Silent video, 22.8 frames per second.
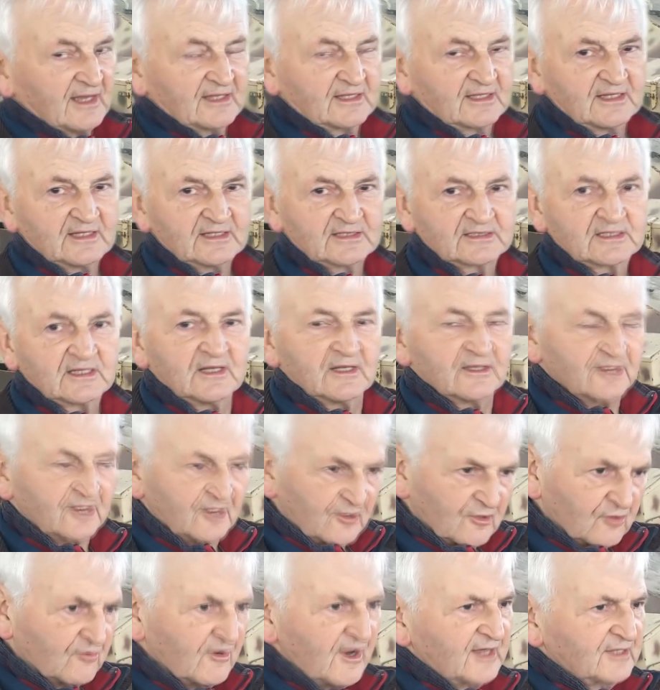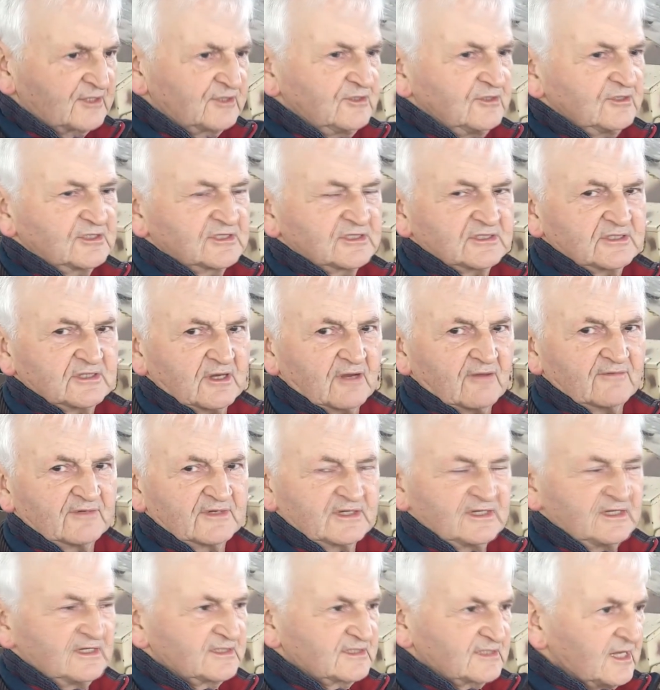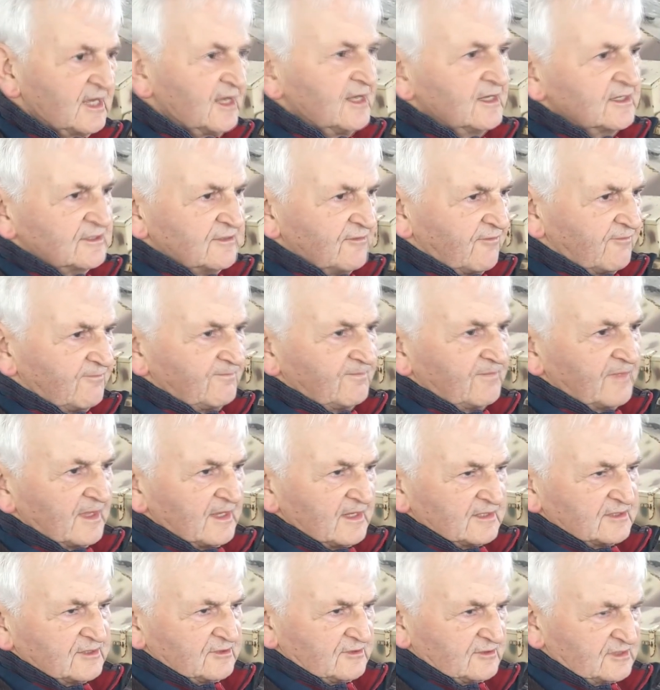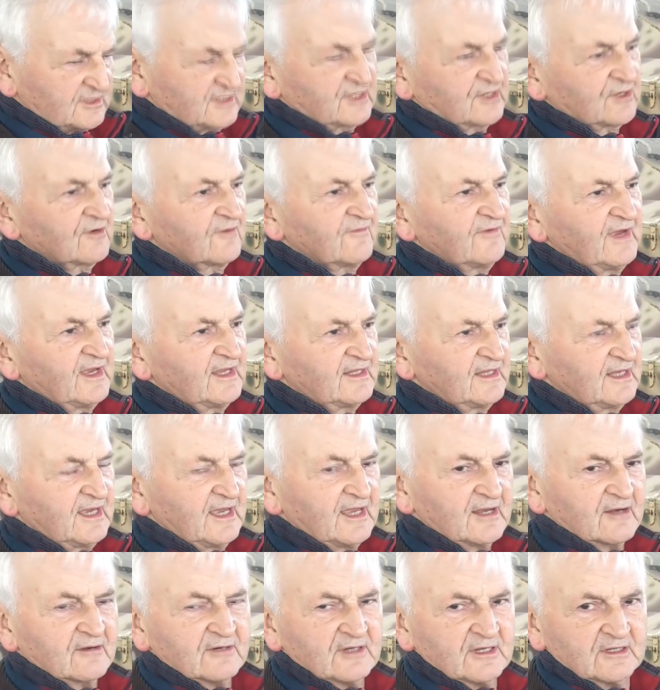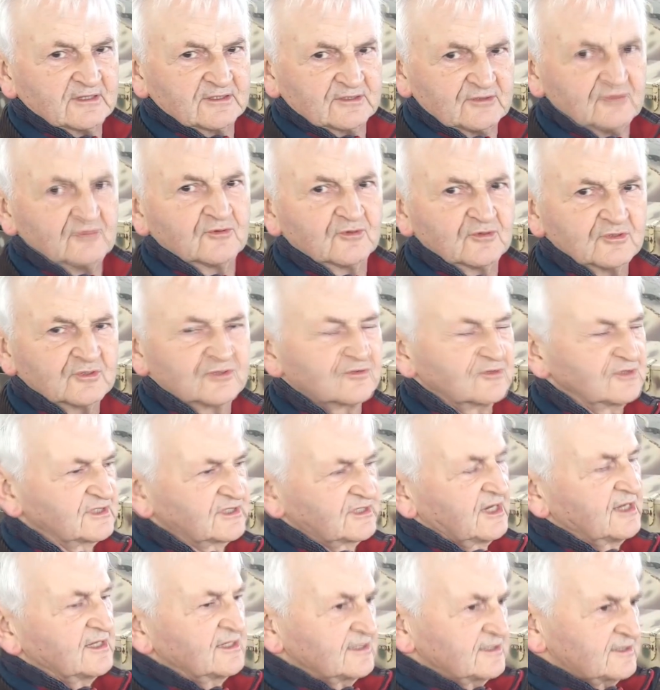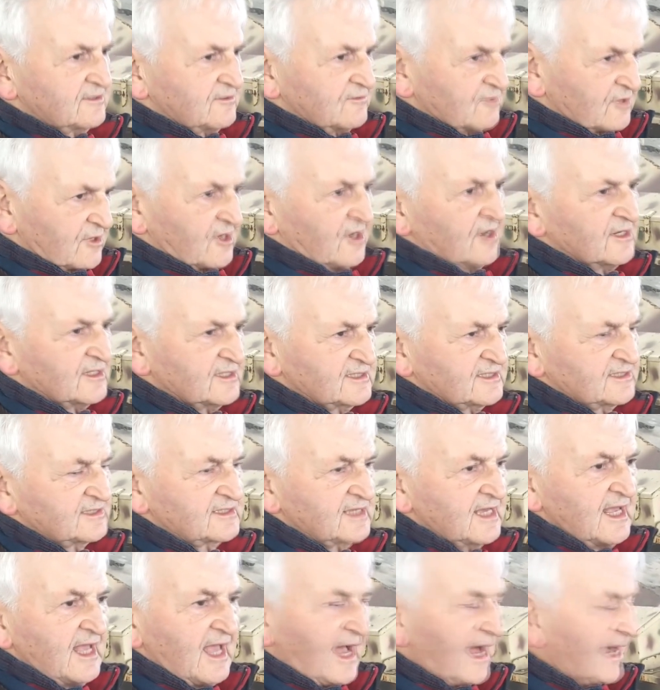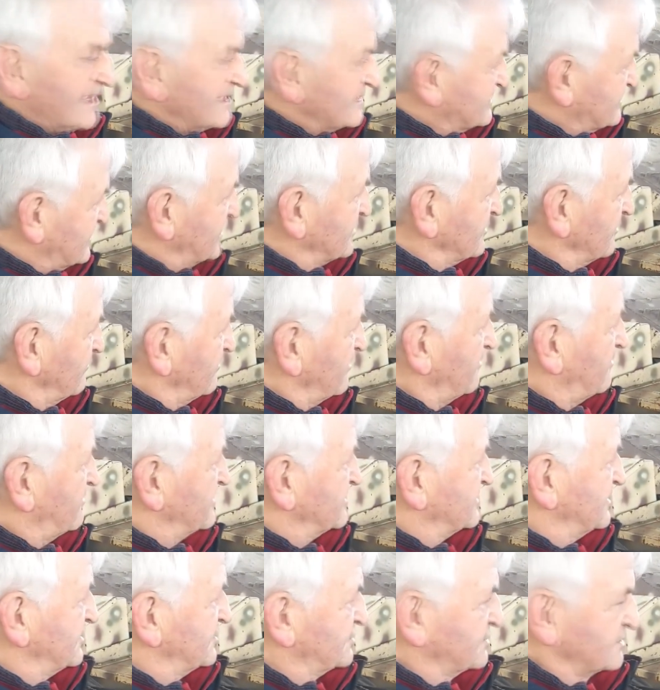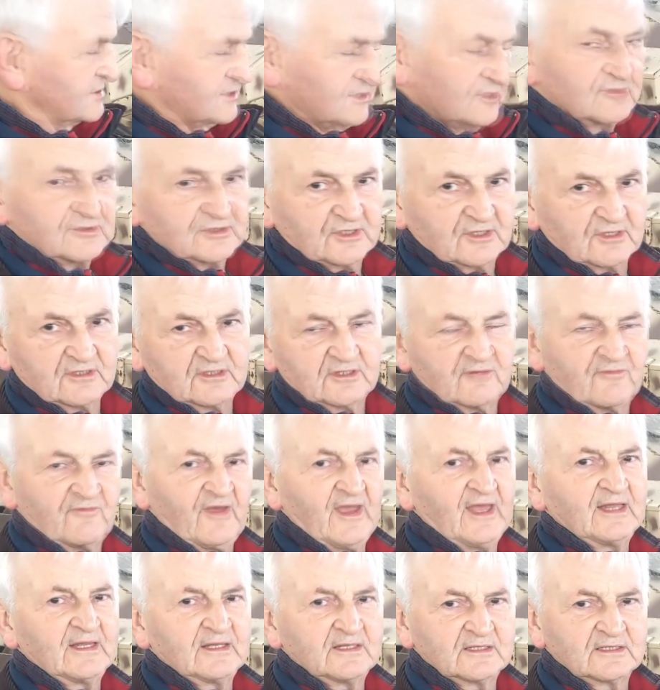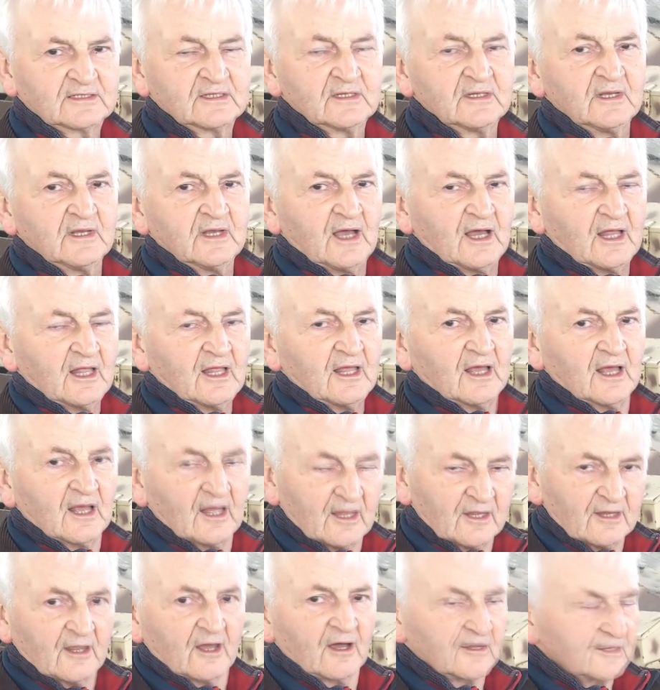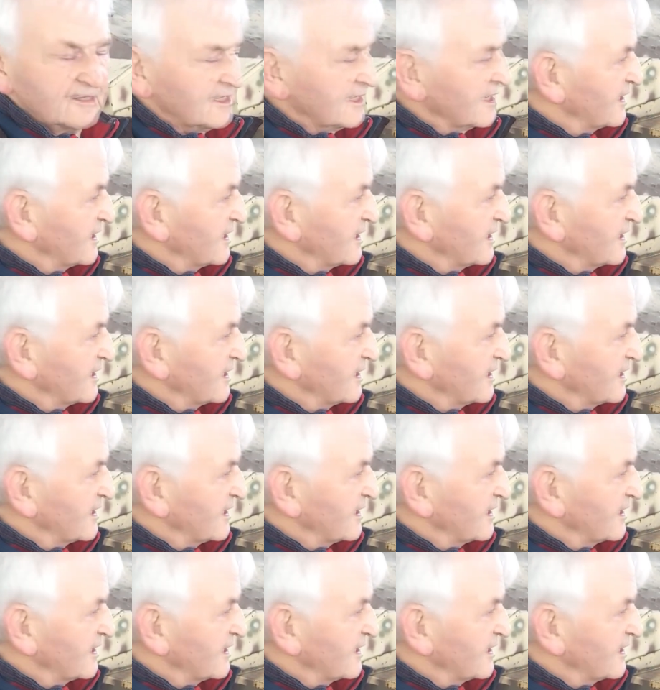like this, the correct usage of it is to survey the area, do good reconnaissance, and set up a position so you can defend on